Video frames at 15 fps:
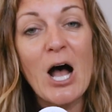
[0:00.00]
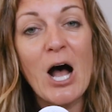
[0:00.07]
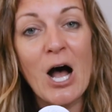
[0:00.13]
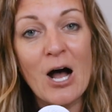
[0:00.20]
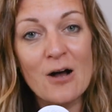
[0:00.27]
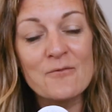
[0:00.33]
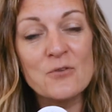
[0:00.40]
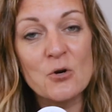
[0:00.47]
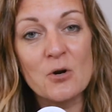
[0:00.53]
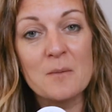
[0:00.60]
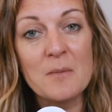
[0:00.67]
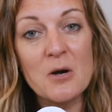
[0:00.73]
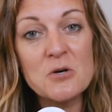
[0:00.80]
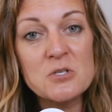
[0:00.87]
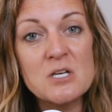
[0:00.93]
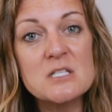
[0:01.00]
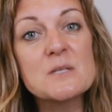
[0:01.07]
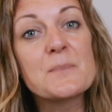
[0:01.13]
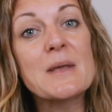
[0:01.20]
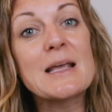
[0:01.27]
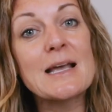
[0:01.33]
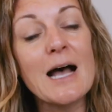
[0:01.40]
of your emotions
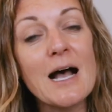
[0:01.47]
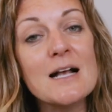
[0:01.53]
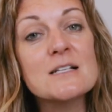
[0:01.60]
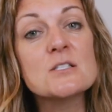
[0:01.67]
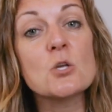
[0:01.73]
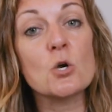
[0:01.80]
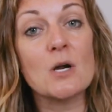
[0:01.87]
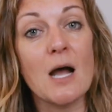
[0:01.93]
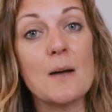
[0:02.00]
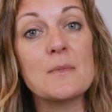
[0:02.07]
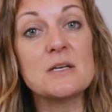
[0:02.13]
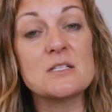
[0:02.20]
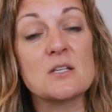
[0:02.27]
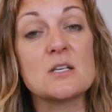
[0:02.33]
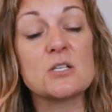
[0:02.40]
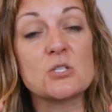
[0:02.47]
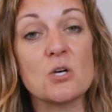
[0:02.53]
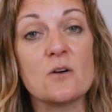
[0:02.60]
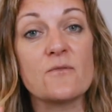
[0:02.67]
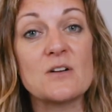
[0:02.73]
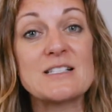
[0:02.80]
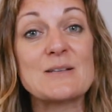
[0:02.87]
because they're coming to the
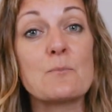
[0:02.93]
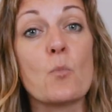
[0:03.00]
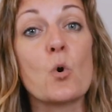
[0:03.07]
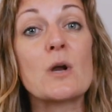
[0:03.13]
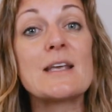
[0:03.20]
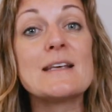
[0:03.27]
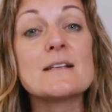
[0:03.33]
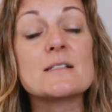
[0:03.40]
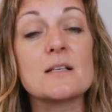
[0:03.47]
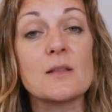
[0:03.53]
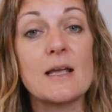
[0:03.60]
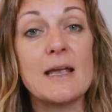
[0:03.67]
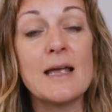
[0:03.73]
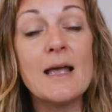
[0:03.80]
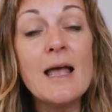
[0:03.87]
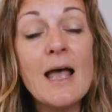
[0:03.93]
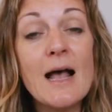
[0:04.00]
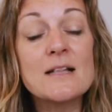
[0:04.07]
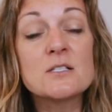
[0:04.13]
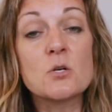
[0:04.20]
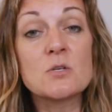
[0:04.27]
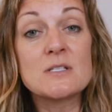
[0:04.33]
surface more easily.
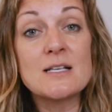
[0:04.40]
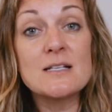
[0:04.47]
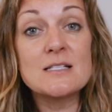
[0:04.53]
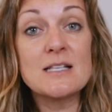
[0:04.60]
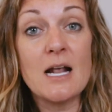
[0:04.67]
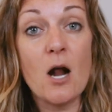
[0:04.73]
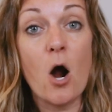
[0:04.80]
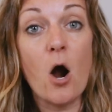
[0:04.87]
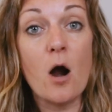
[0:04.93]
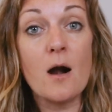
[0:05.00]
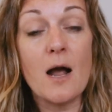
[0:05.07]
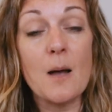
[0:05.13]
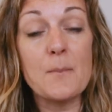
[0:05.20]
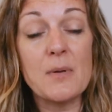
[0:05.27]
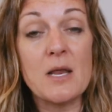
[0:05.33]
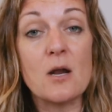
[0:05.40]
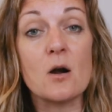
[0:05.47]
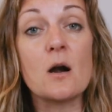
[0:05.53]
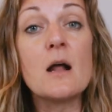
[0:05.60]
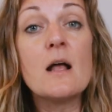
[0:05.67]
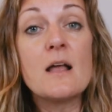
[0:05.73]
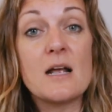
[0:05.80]
And so, since they are up
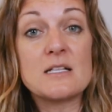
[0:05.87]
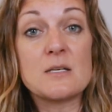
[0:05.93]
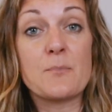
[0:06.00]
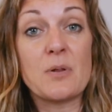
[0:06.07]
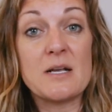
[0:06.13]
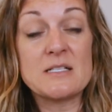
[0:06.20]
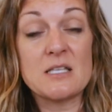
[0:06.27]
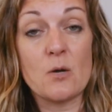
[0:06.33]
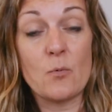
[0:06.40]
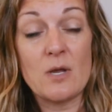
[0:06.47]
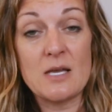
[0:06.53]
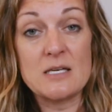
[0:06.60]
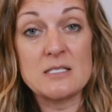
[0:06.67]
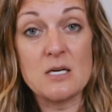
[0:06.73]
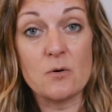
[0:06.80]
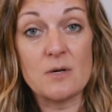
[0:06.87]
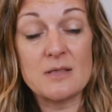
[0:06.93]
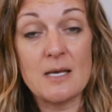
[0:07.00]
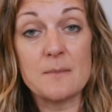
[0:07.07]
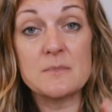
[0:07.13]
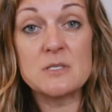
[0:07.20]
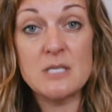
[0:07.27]
here, it's a place that we can deal with
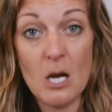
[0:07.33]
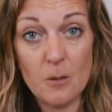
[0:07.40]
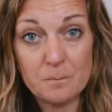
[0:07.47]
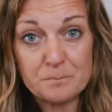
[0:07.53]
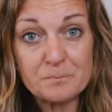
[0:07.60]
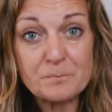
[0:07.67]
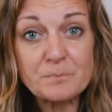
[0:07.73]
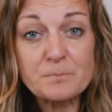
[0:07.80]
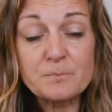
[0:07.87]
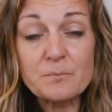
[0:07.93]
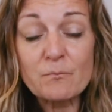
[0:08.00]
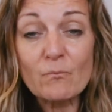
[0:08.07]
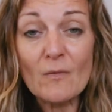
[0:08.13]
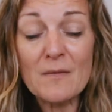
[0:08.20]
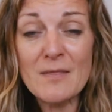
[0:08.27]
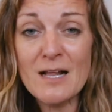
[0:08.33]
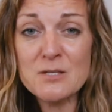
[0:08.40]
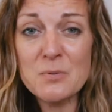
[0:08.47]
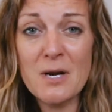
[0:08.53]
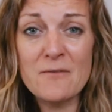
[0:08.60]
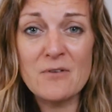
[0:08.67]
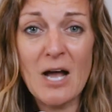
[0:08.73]
them. So,
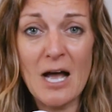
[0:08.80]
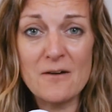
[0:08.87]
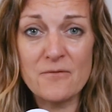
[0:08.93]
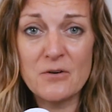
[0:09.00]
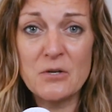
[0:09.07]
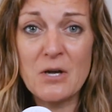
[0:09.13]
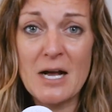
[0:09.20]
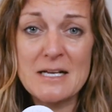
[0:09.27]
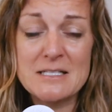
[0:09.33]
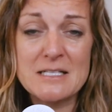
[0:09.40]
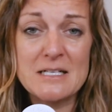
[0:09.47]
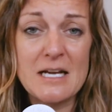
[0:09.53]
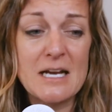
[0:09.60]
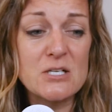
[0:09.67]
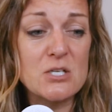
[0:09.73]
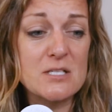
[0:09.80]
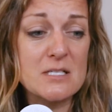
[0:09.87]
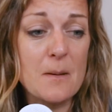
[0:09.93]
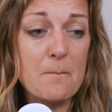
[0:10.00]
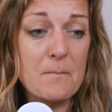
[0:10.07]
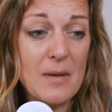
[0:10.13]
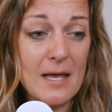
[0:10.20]
that's what I've got for you guys today. Just
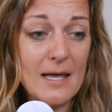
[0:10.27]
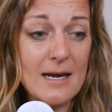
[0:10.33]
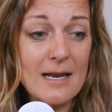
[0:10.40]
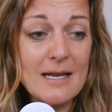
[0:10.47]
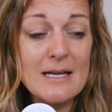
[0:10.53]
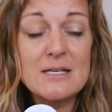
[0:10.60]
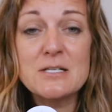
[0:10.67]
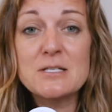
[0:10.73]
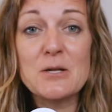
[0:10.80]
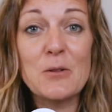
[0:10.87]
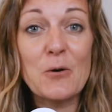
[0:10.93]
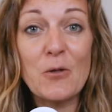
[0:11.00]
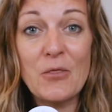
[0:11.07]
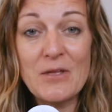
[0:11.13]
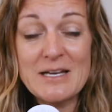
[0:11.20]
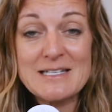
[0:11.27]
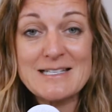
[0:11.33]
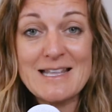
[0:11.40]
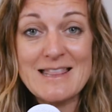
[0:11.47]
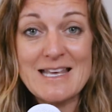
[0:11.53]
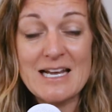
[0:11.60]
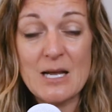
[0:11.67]
a bit, just a little thing
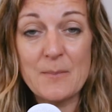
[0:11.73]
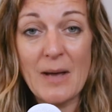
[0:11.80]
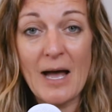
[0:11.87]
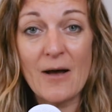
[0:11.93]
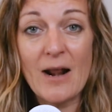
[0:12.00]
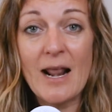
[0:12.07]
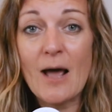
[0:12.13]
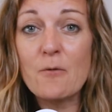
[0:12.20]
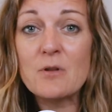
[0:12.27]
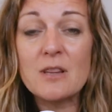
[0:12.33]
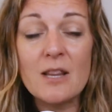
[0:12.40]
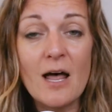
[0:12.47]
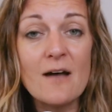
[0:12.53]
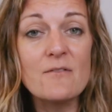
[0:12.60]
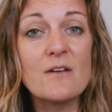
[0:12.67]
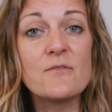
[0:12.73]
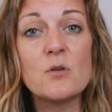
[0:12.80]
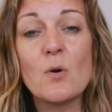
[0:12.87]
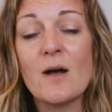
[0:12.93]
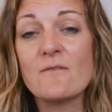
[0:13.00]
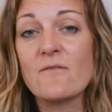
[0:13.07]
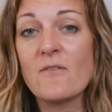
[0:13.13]
to think about. And I would love if
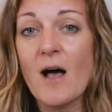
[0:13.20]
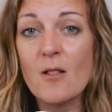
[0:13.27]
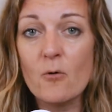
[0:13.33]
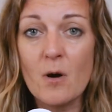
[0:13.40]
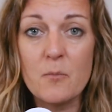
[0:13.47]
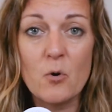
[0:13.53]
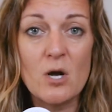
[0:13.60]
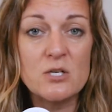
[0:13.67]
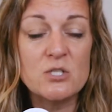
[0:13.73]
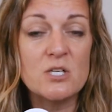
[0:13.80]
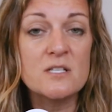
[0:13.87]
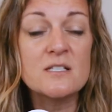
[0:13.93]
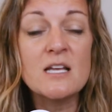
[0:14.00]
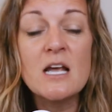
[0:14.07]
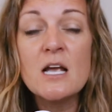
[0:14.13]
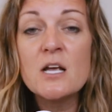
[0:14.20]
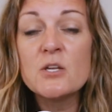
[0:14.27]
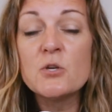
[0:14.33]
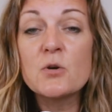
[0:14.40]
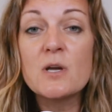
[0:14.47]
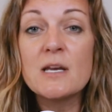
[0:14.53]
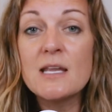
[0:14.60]
you have follow up questions,
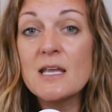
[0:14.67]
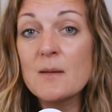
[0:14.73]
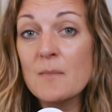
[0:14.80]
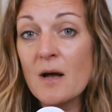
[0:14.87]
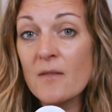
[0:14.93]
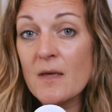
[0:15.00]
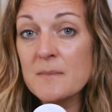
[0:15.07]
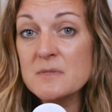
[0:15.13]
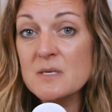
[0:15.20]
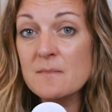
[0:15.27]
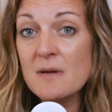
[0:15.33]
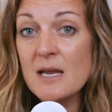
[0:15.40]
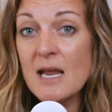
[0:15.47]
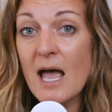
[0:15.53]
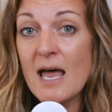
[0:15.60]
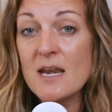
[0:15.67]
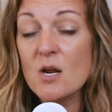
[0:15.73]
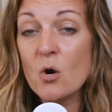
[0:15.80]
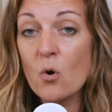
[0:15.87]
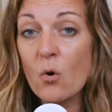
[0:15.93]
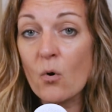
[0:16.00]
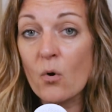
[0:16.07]
you can email them to me at
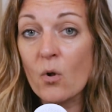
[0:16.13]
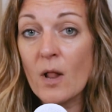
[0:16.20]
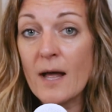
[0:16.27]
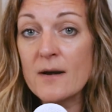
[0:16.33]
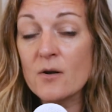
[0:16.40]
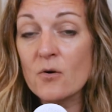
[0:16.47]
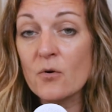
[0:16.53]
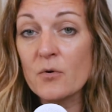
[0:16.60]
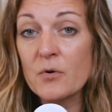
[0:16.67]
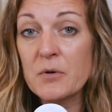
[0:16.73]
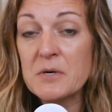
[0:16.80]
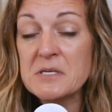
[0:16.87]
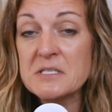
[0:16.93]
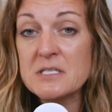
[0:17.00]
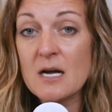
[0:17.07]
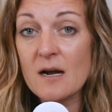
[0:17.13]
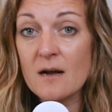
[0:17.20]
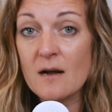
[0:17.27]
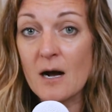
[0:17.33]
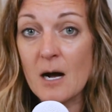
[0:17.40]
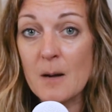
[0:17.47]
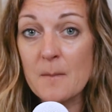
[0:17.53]
Nicole at
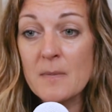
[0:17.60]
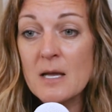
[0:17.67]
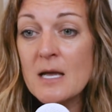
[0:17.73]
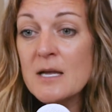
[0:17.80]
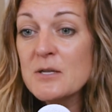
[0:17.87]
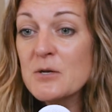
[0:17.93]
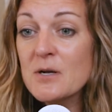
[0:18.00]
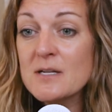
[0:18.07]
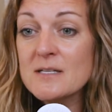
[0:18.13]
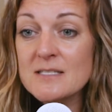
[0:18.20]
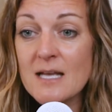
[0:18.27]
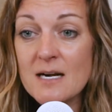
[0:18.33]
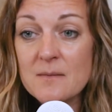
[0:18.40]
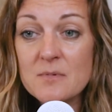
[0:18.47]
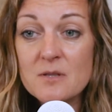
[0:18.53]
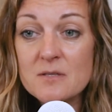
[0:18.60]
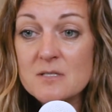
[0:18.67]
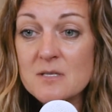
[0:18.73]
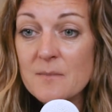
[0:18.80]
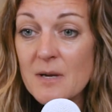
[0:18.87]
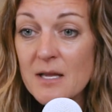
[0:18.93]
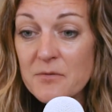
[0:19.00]
NicoleUnice.com. You can send them
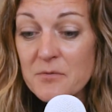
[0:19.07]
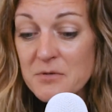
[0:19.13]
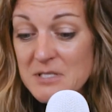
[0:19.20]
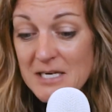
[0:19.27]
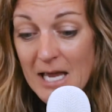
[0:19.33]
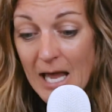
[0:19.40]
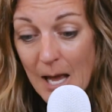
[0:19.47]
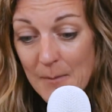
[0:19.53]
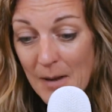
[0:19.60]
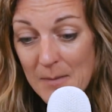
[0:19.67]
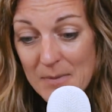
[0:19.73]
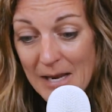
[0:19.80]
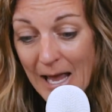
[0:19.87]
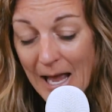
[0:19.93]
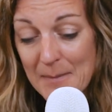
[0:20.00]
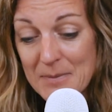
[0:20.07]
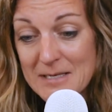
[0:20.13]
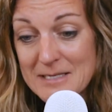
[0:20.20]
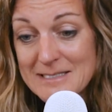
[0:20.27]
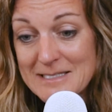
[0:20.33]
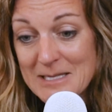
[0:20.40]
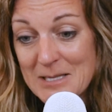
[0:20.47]
to me through DM. I'd be happy
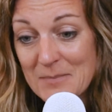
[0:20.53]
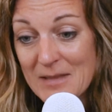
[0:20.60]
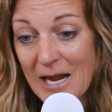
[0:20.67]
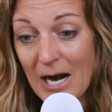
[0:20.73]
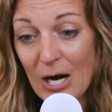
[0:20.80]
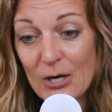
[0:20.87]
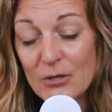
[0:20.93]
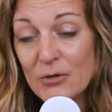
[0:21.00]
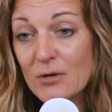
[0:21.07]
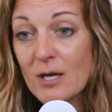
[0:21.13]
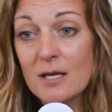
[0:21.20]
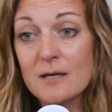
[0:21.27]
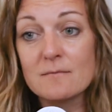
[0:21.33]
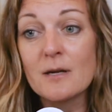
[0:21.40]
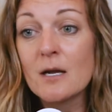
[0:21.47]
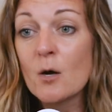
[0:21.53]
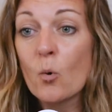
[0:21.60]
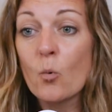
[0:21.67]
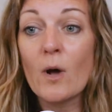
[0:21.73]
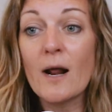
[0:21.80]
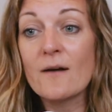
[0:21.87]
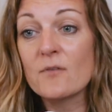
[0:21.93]
to see them there. You can,
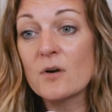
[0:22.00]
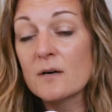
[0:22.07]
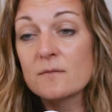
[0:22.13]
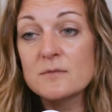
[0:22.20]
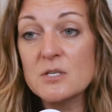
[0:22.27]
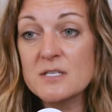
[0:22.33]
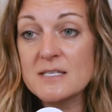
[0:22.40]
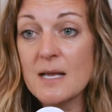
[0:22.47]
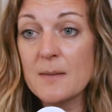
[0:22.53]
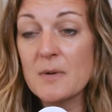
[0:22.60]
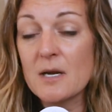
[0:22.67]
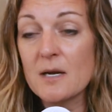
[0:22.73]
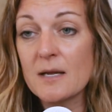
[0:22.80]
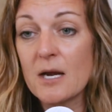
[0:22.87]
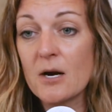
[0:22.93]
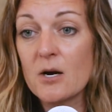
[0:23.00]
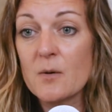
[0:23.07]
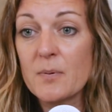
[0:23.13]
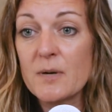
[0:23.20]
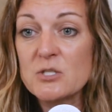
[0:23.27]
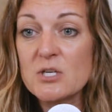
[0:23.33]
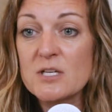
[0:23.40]
whatever, just send me a
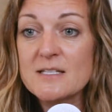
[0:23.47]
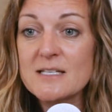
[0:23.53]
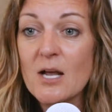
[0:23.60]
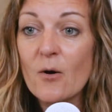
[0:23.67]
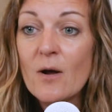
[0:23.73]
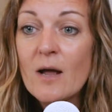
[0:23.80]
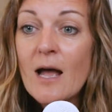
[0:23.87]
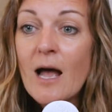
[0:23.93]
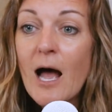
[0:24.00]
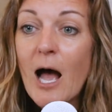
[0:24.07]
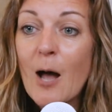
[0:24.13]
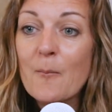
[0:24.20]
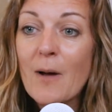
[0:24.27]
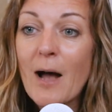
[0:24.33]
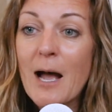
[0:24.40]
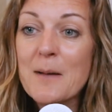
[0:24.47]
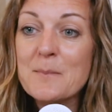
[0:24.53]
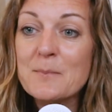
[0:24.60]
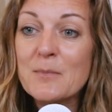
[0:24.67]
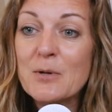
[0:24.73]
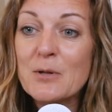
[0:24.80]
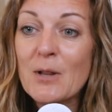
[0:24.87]
carrier pigeon. So um,
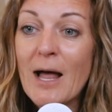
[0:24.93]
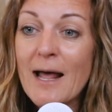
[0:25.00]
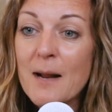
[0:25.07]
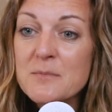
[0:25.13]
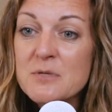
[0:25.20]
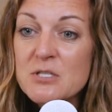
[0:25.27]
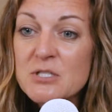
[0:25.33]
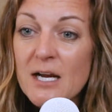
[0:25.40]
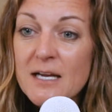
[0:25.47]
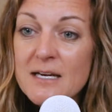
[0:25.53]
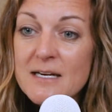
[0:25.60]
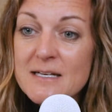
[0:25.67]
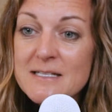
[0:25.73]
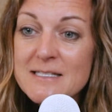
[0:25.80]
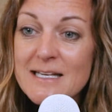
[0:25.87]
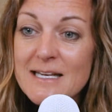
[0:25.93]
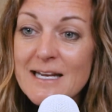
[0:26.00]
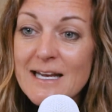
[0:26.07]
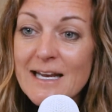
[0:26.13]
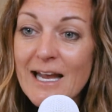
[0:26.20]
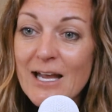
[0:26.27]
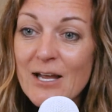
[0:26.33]
I'm glad. I'm just checking to
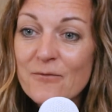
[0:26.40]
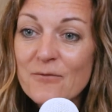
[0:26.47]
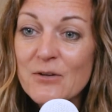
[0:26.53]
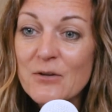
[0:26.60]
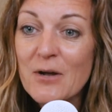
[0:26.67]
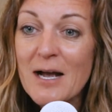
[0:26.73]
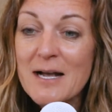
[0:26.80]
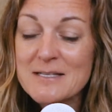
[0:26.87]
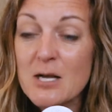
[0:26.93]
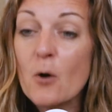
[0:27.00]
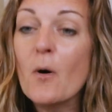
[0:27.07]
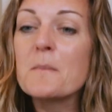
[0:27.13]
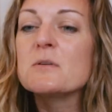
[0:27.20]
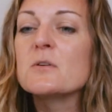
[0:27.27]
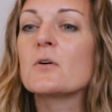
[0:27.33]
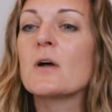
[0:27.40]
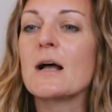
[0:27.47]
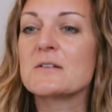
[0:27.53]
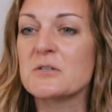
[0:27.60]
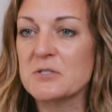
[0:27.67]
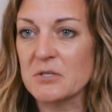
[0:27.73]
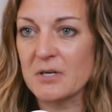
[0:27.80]
see if you guys, oh, um, you
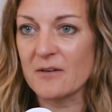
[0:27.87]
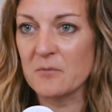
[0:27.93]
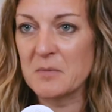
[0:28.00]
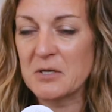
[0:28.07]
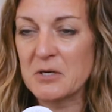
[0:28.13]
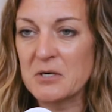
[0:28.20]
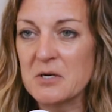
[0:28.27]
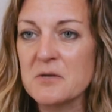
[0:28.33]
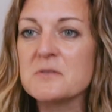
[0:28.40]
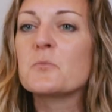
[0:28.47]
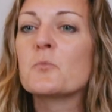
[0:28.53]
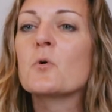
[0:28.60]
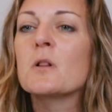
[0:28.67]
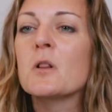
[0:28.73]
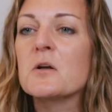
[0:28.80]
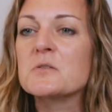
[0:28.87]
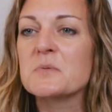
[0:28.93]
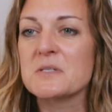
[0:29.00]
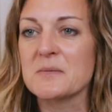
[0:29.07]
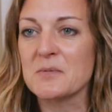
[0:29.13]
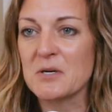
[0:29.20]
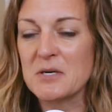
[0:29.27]
guys are still giving me good news. We'll close
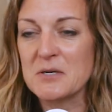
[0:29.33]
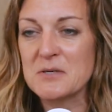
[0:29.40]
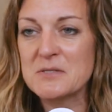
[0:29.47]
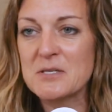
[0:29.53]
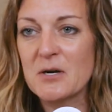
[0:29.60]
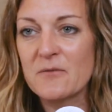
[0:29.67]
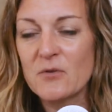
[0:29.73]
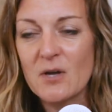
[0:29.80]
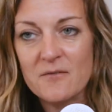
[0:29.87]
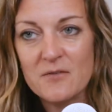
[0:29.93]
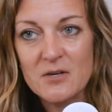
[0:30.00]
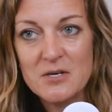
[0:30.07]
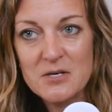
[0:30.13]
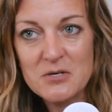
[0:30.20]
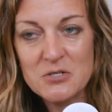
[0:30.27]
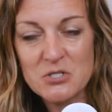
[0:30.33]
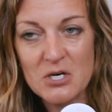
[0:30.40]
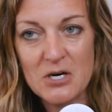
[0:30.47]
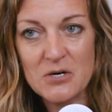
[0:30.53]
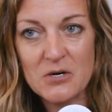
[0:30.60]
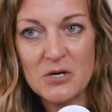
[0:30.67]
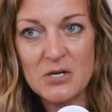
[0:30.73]
with some good news. So if you have good news,
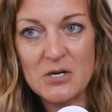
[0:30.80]
share your good